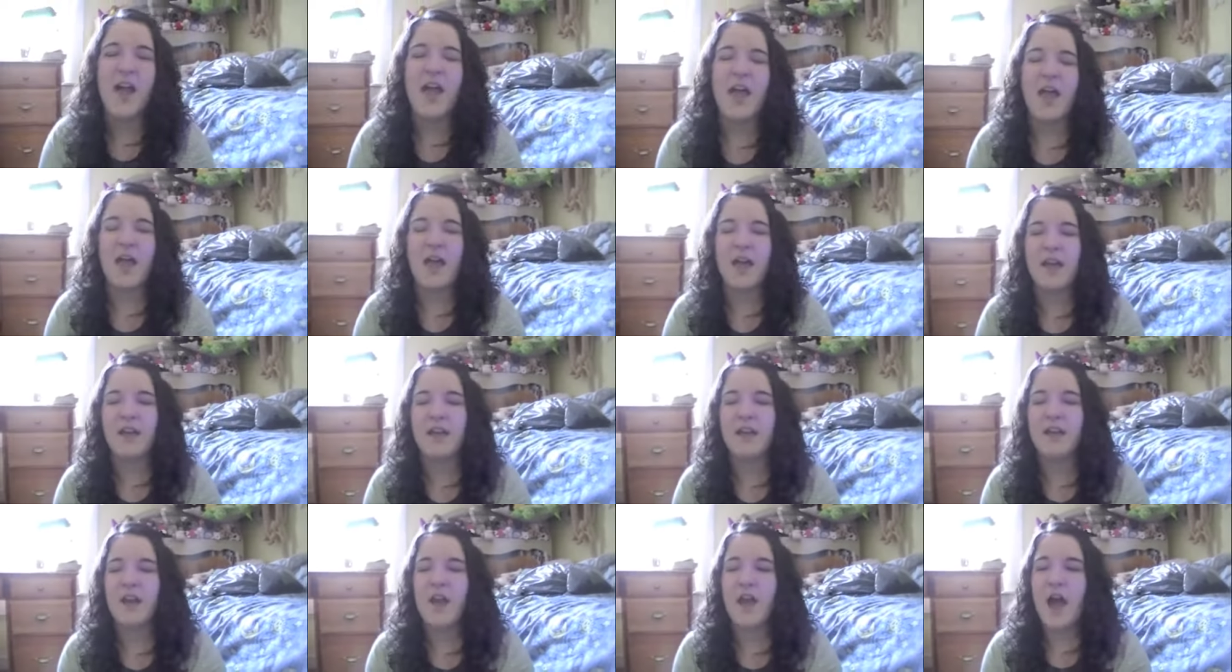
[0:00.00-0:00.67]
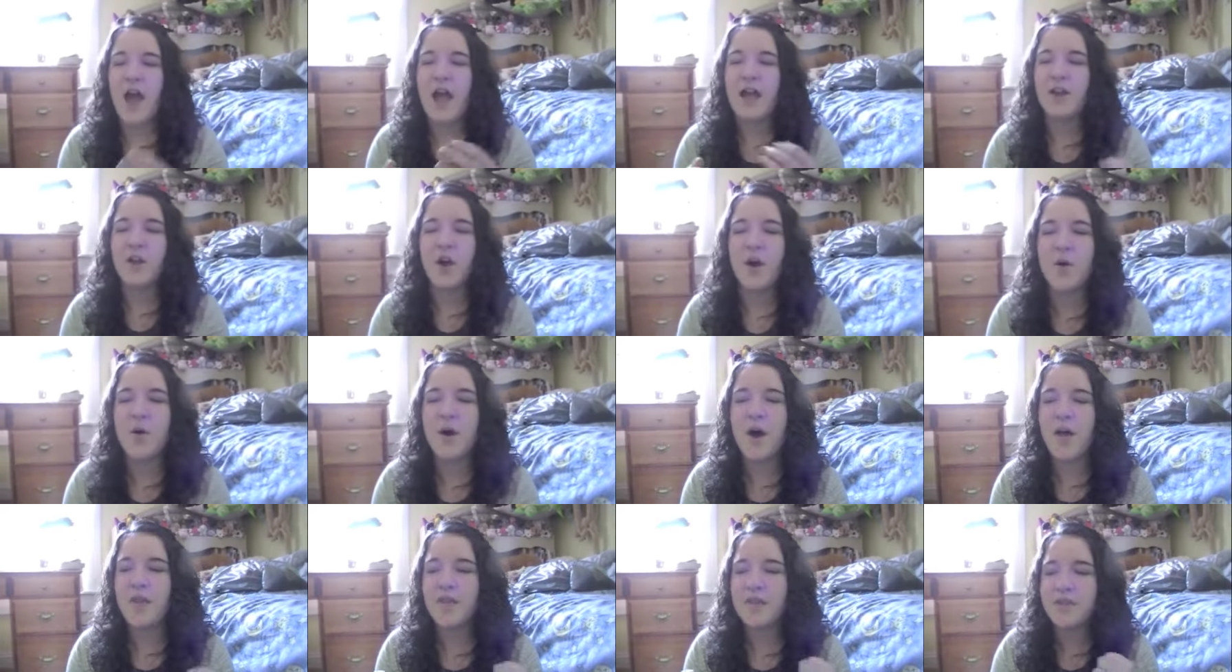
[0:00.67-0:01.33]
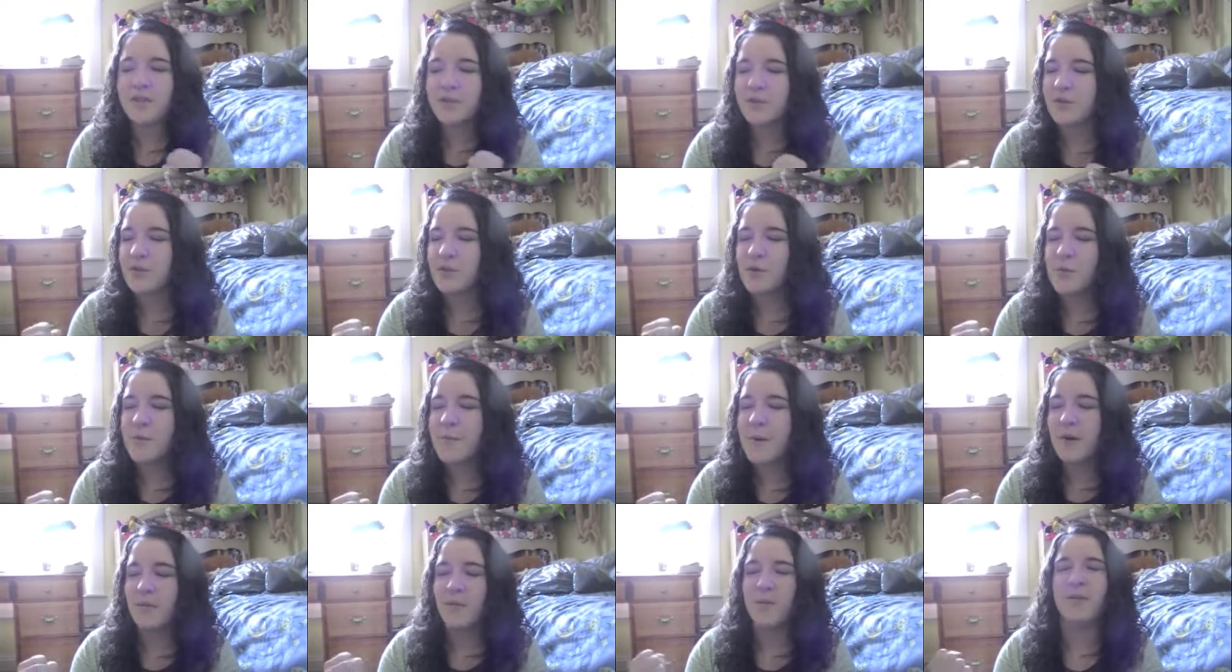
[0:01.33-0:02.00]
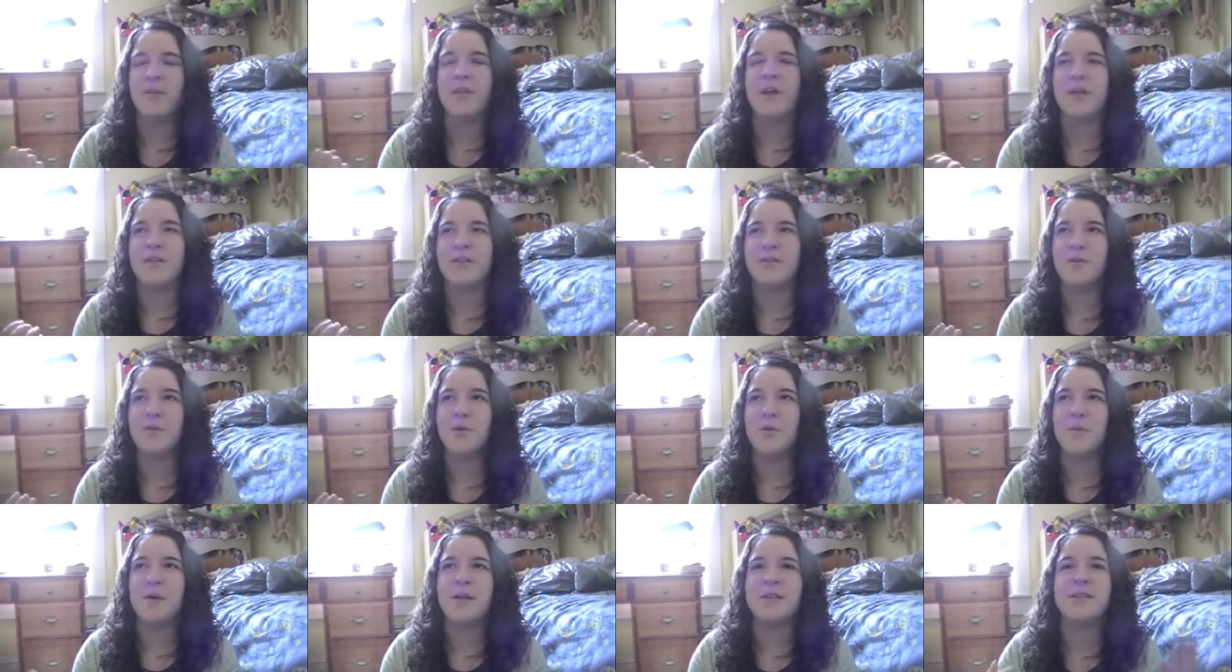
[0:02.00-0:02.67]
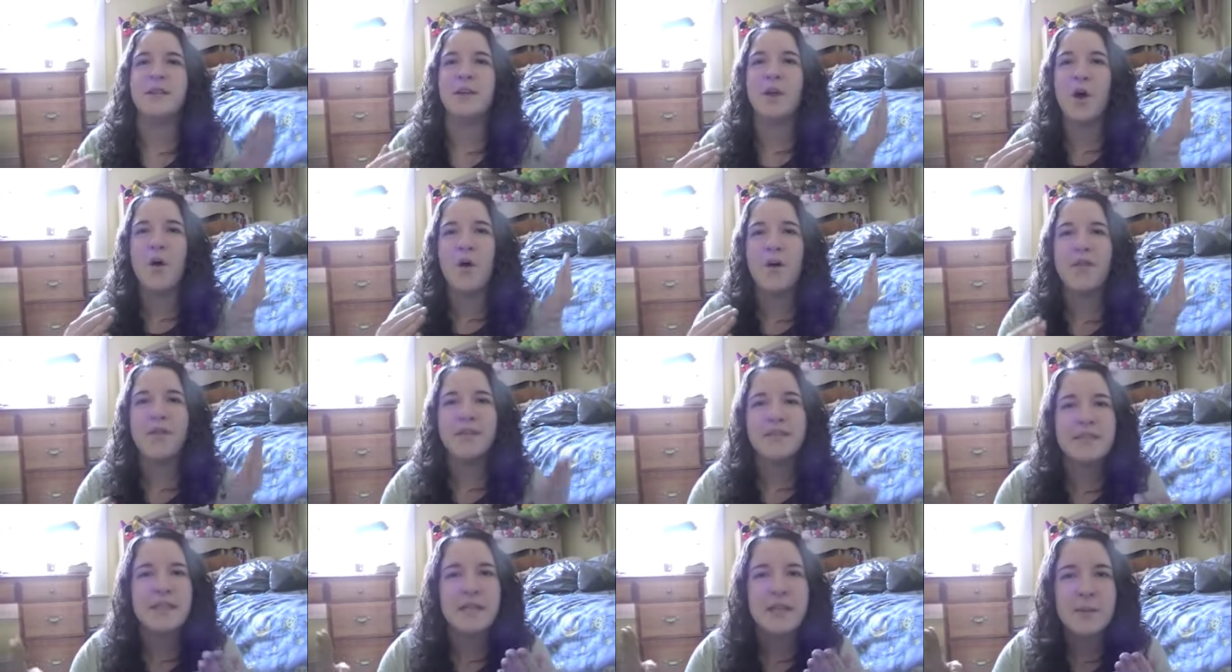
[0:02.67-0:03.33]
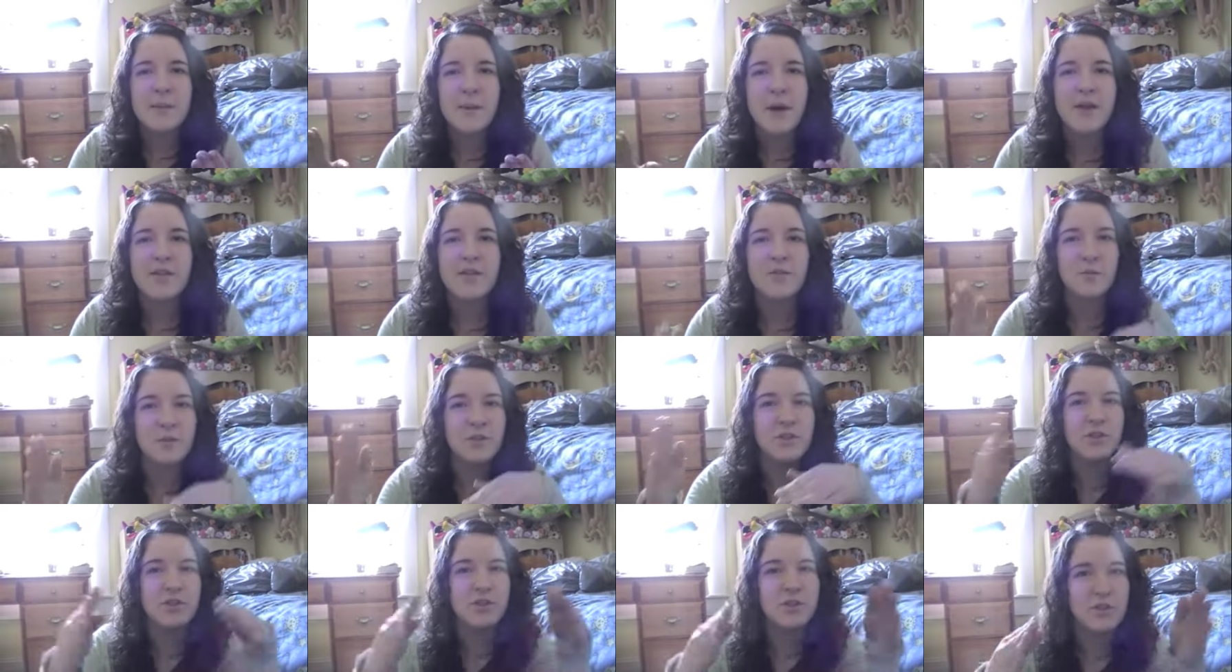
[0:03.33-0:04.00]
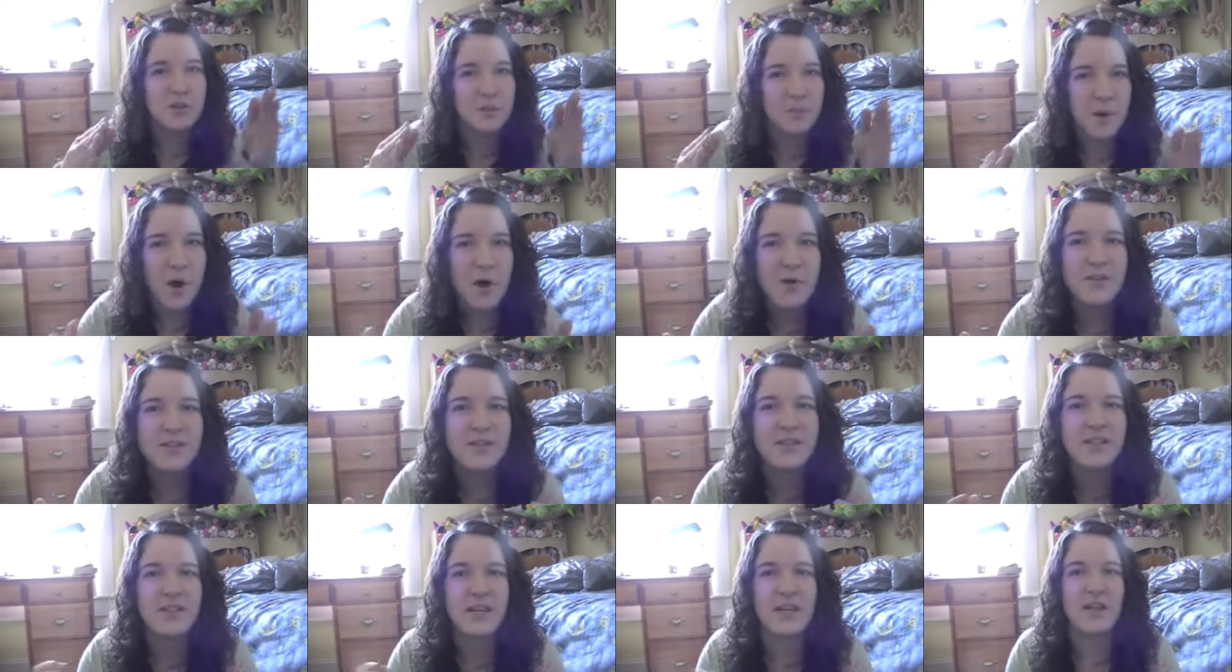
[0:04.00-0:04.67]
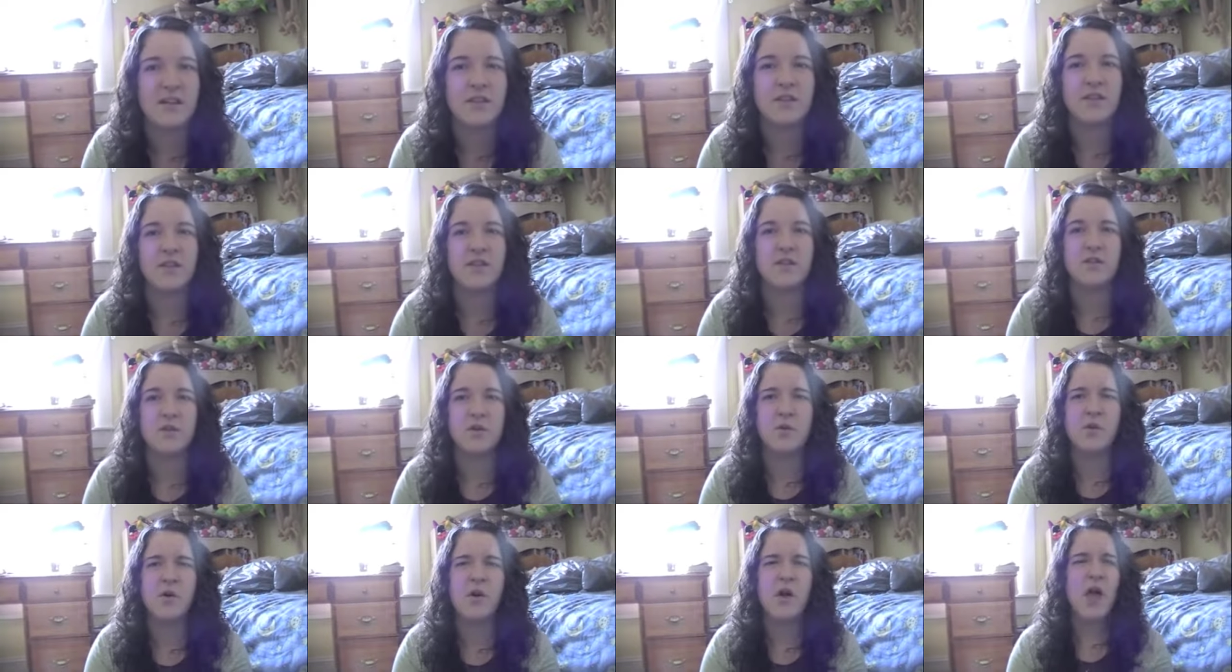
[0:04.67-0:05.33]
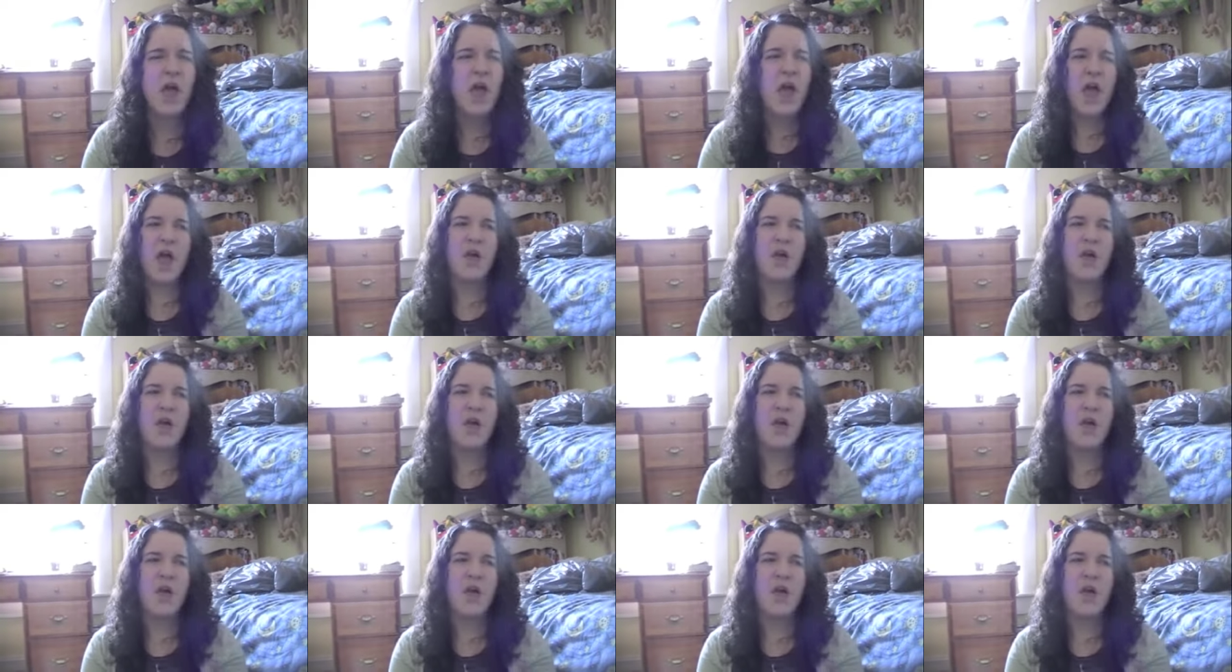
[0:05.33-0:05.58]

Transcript: and I go on the school bus, well, not the school bus, I go on the city bus, which is supposed to take us to the school,